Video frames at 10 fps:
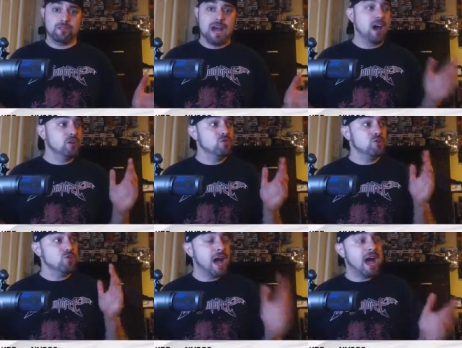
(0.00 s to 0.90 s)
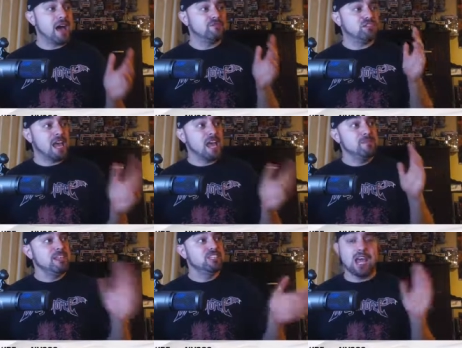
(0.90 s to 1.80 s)
How don't you have
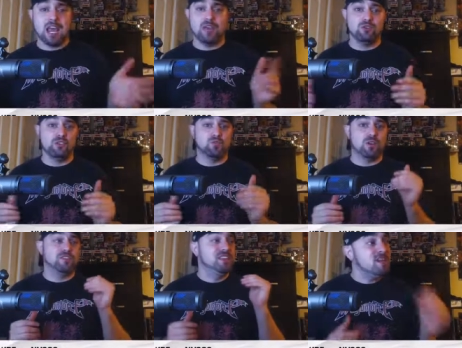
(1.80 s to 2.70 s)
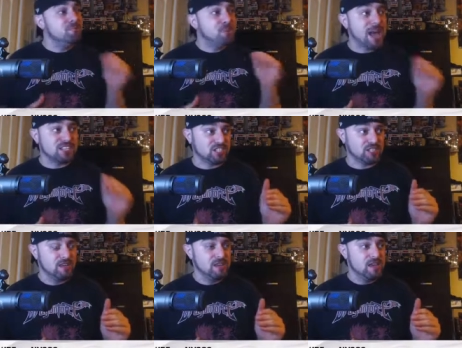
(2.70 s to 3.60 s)
Sami Zayn, who is one of the best